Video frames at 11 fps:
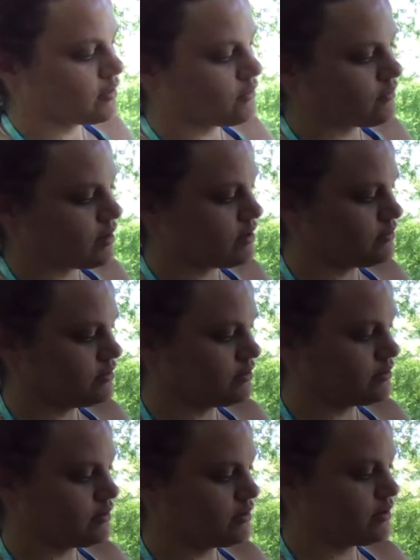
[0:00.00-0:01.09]
Around.
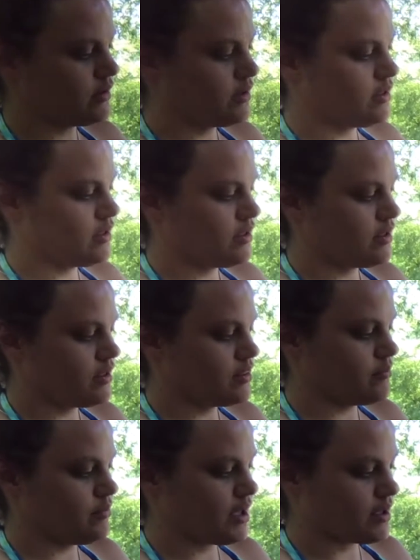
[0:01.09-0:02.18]
And then
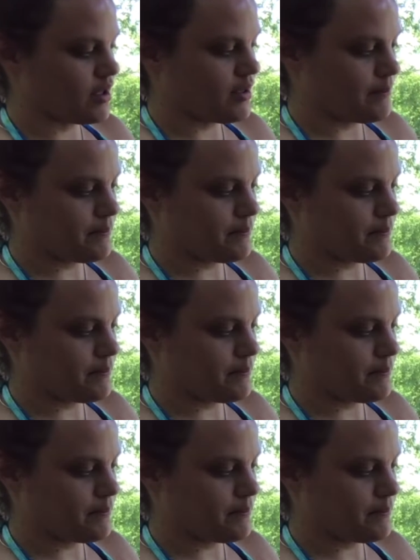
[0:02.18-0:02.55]
back up.